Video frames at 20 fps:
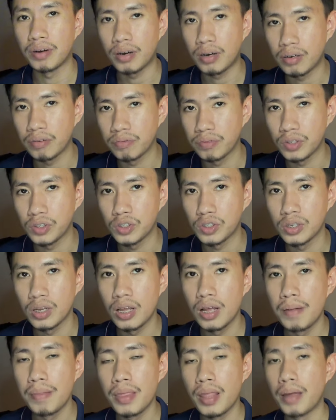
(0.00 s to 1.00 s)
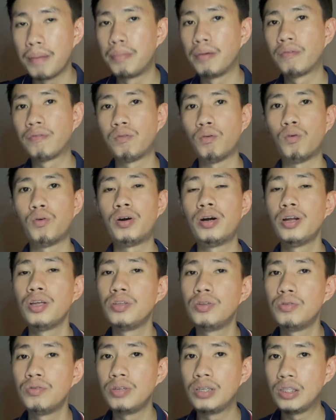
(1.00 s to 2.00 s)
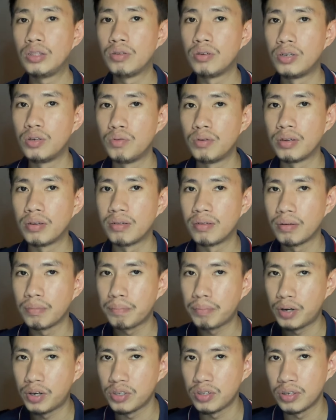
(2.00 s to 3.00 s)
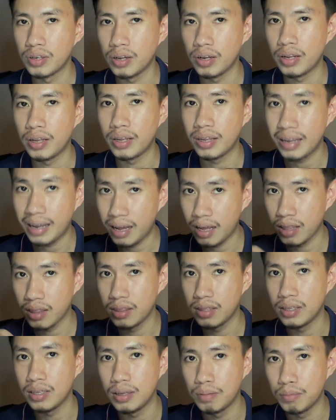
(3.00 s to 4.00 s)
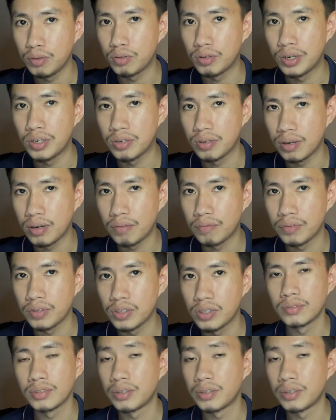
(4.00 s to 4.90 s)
office. Before, you need to do it personally at the immigration office.